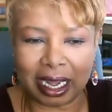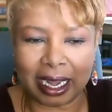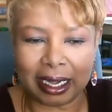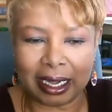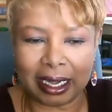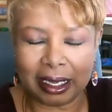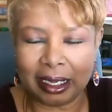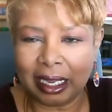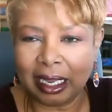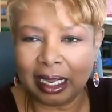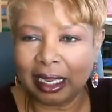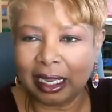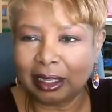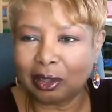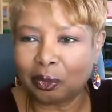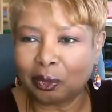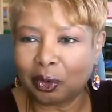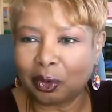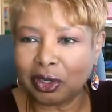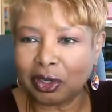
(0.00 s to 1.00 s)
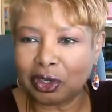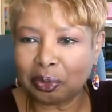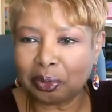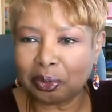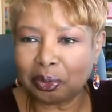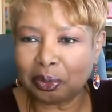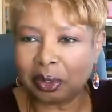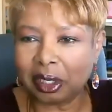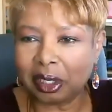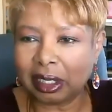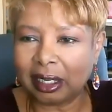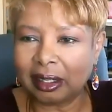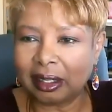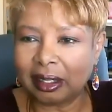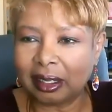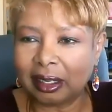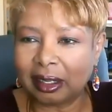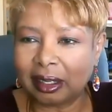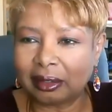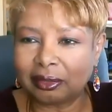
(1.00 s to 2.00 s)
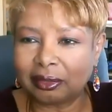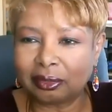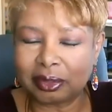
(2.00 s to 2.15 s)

Annie, the word you put in the